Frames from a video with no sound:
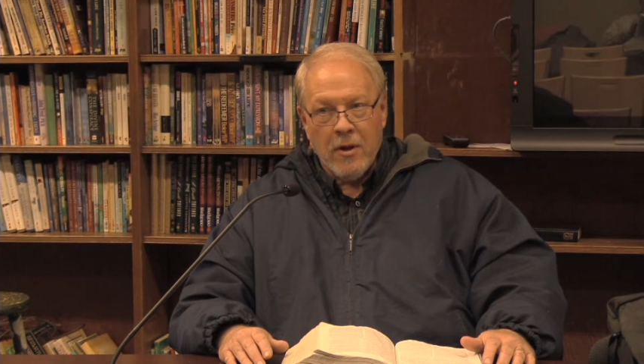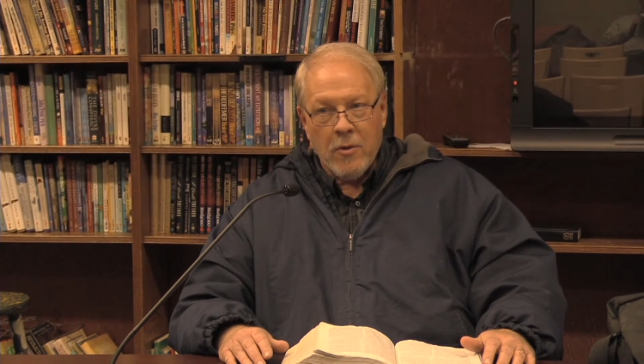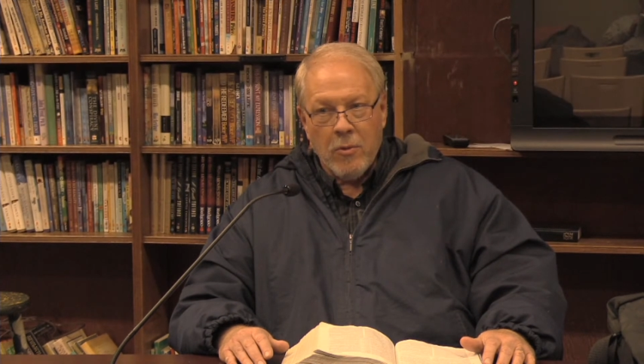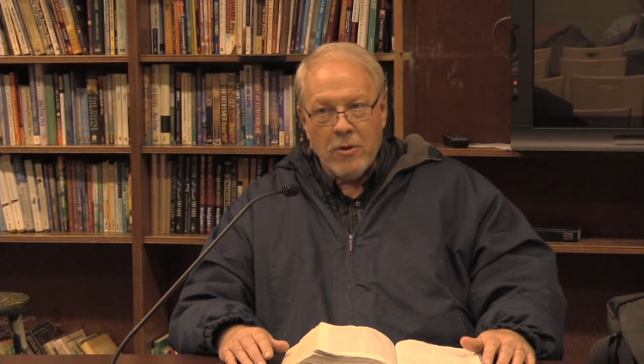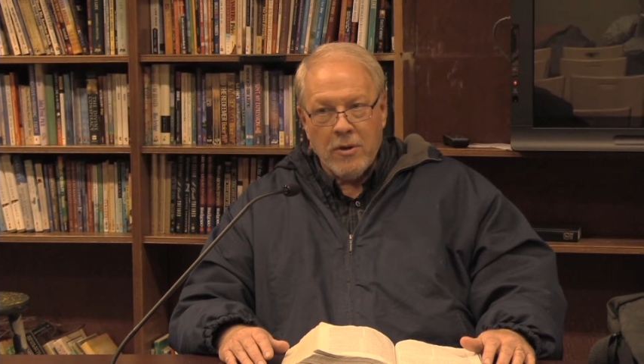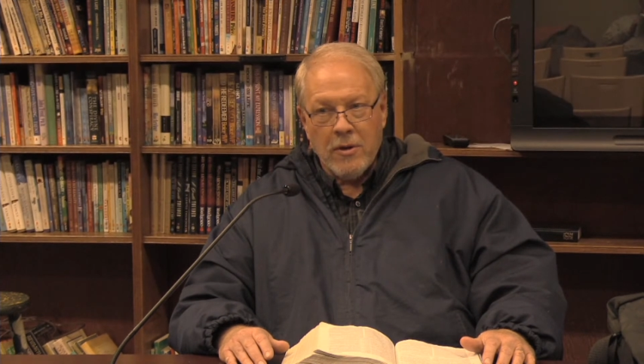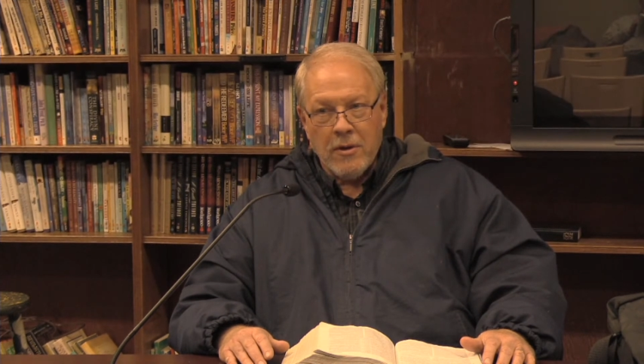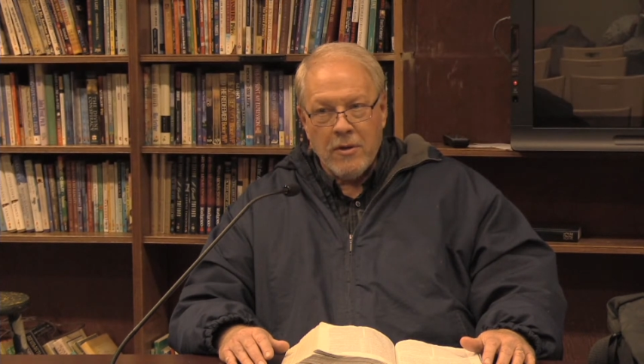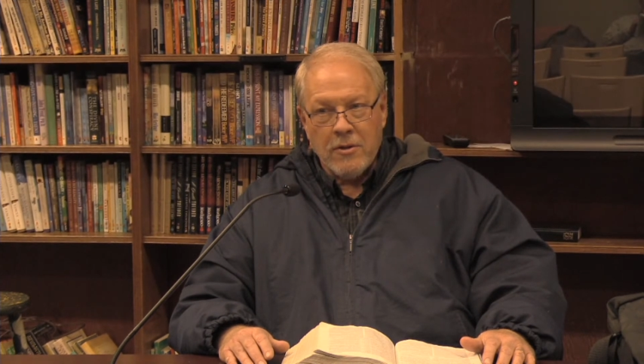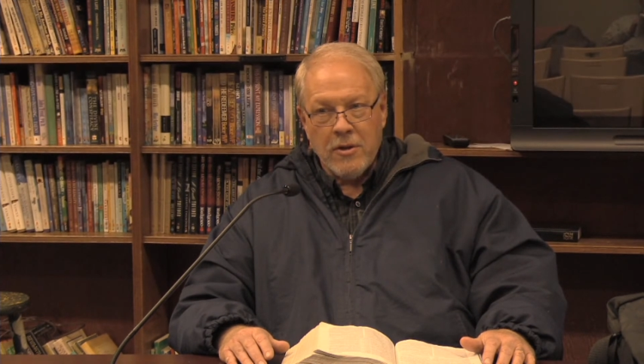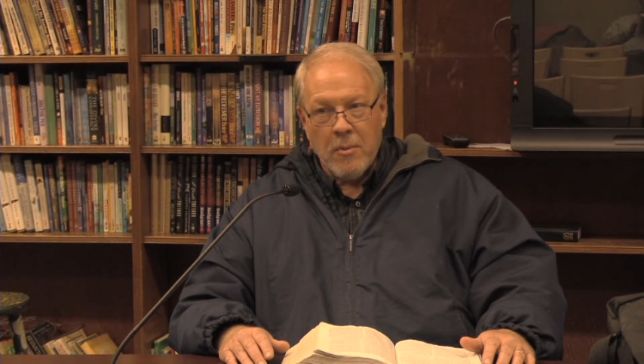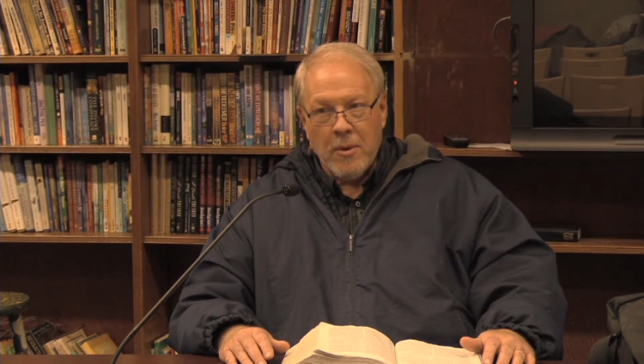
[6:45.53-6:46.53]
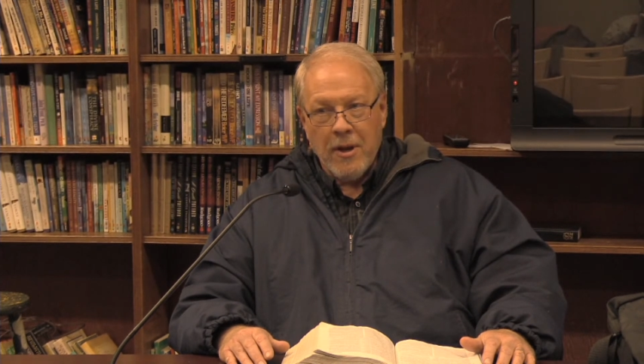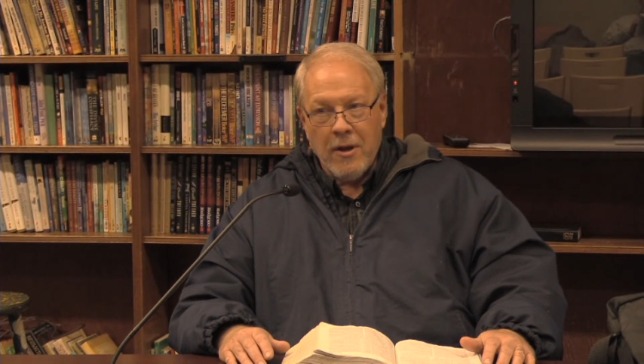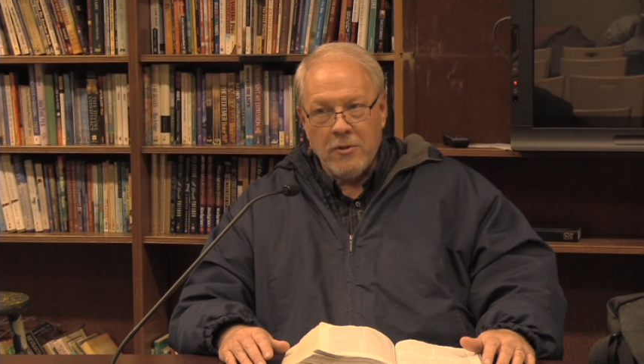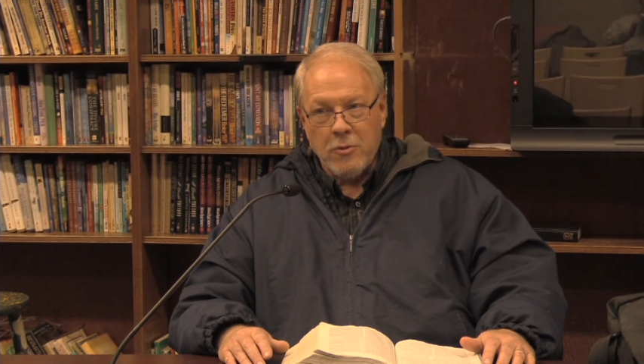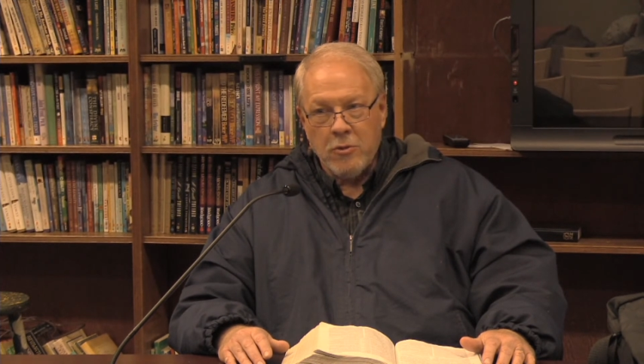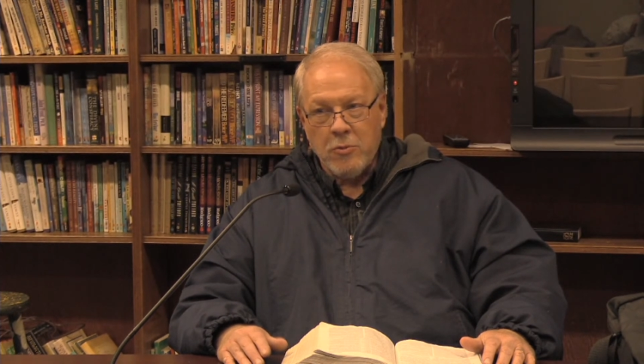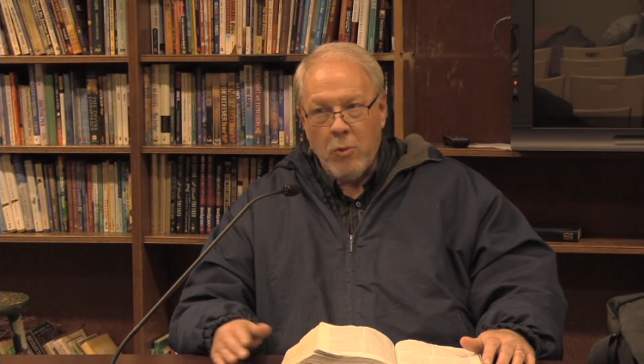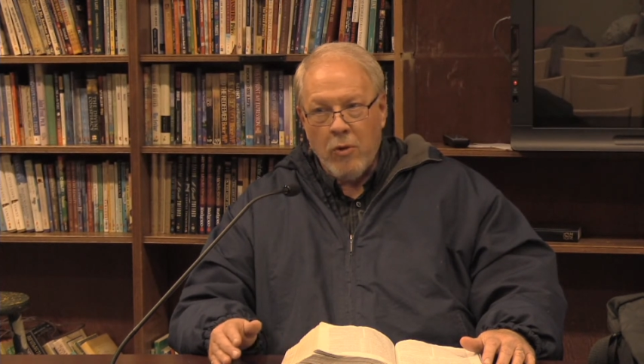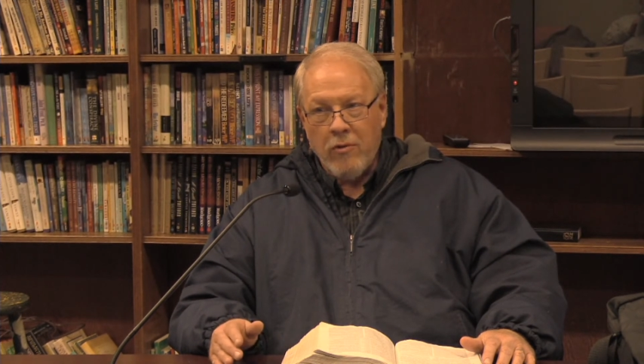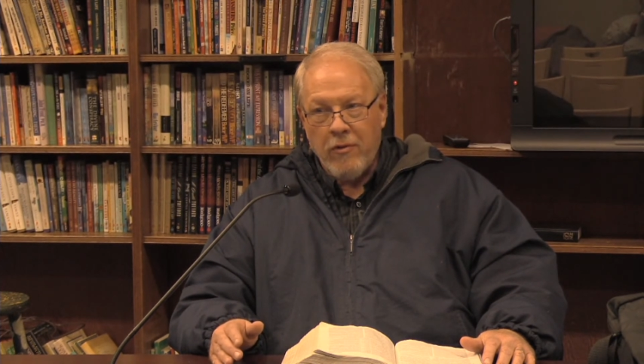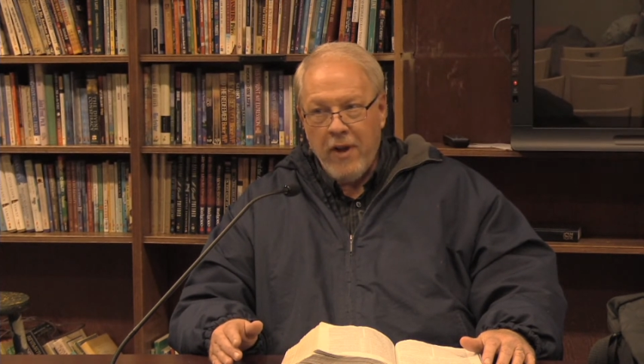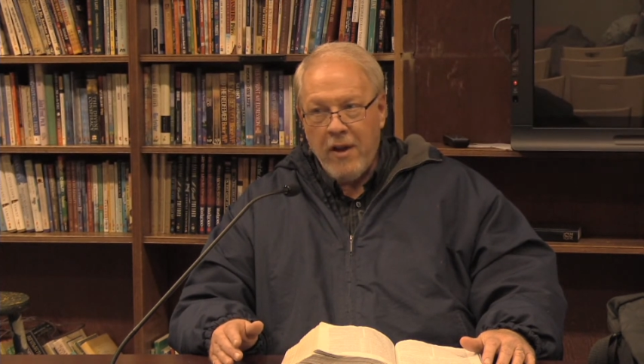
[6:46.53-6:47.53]
where somebody else was more
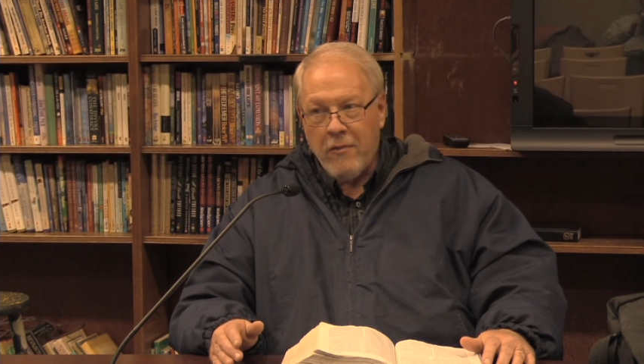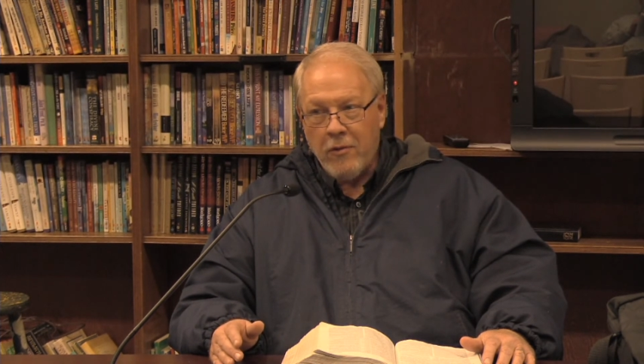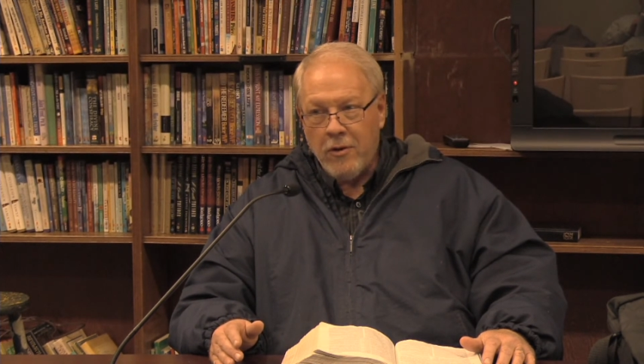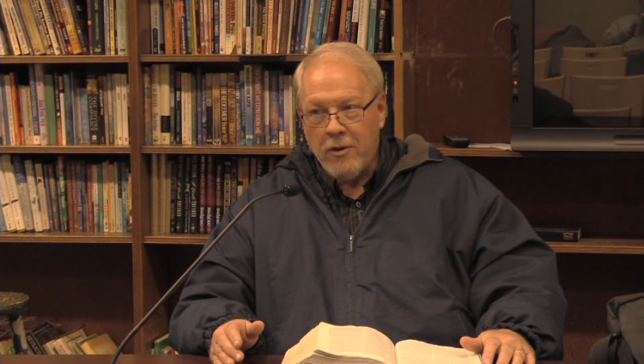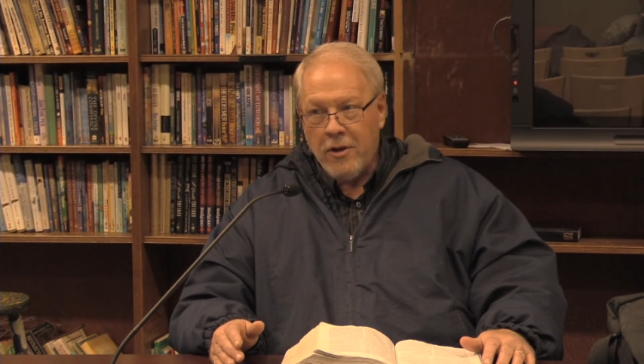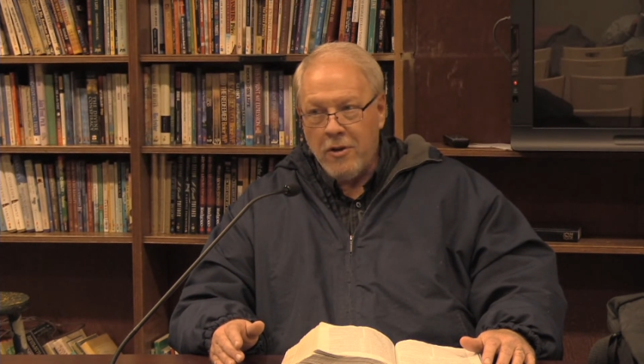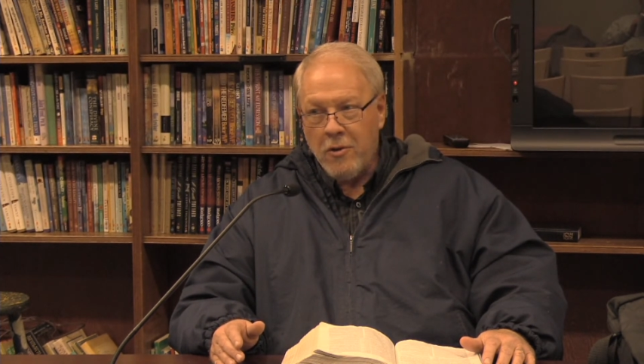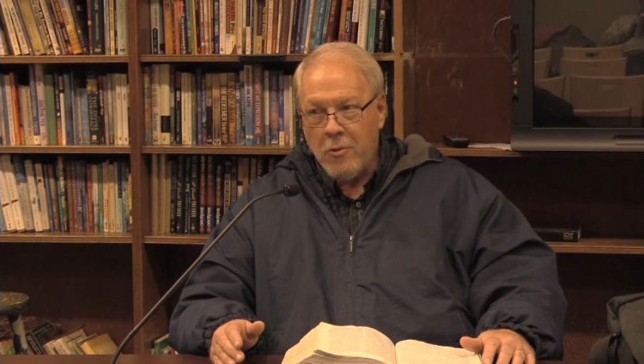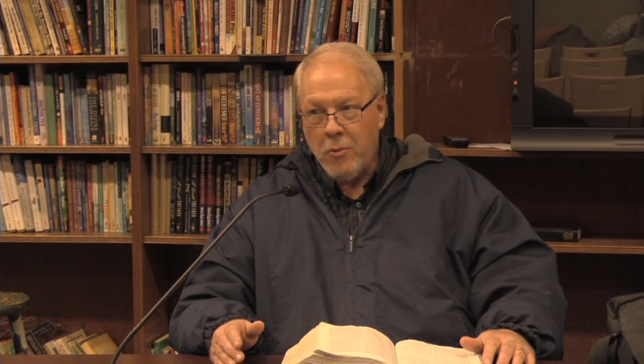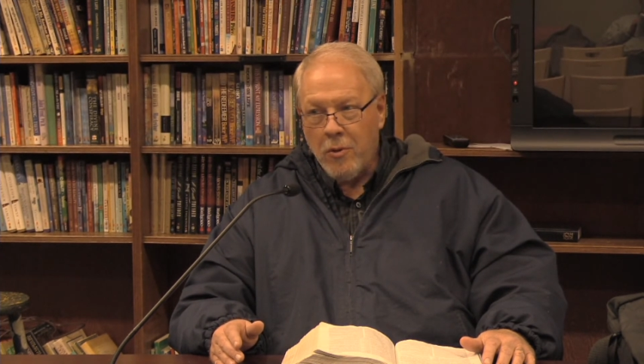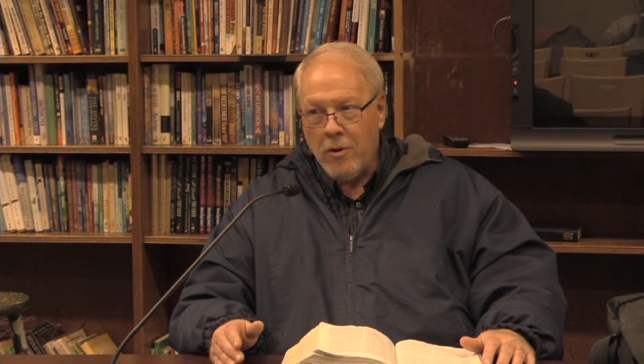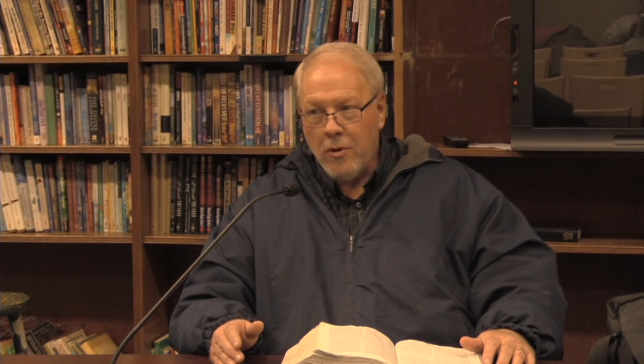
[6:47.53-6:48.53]
favored than you were,